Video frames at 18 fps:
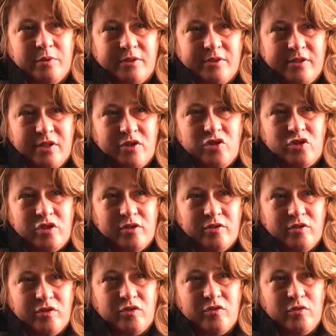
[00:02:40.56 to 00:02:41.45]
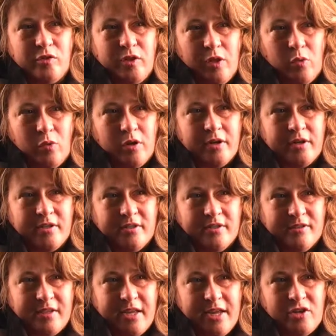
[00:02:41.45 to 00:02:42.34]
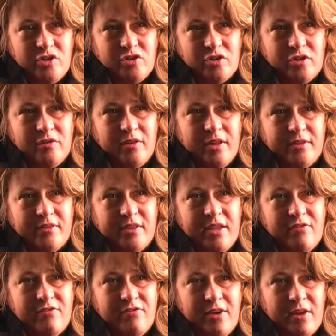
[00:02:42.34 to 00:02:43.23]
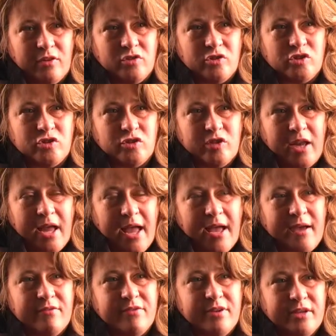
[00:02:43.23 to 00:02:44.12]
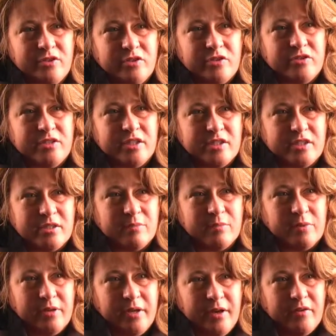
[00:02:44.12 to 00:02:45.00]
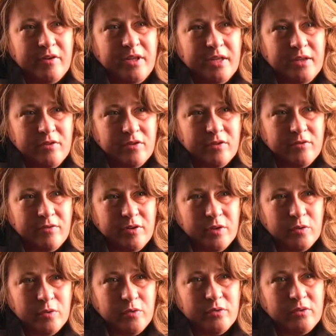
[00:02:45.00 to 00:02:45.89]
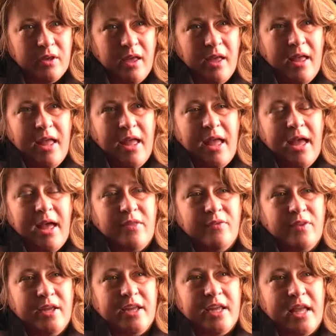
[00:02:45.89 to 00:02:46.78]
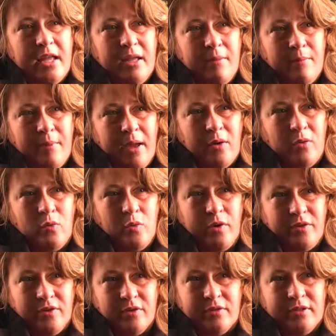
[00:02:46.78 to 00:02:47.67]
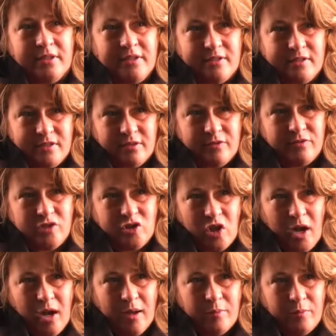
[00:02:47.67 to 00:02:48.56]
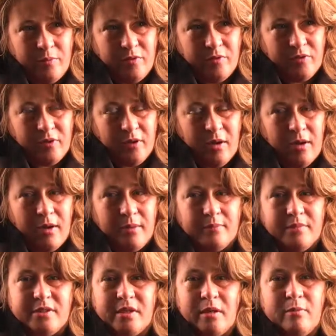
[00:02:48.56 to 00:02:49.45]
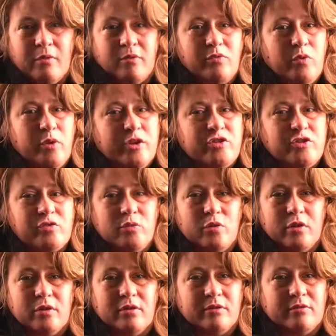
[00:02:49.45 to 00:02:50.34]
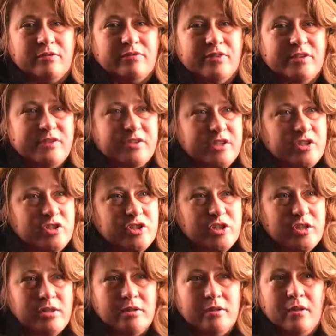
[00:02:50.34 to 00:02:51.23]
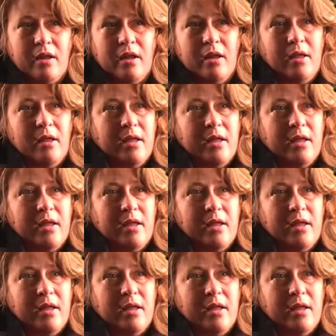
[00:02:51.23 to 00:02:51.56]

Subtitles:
positions through the organization that they felt should have interdisciplinary interviews. And they came out with a list of jobs, some of which were physician,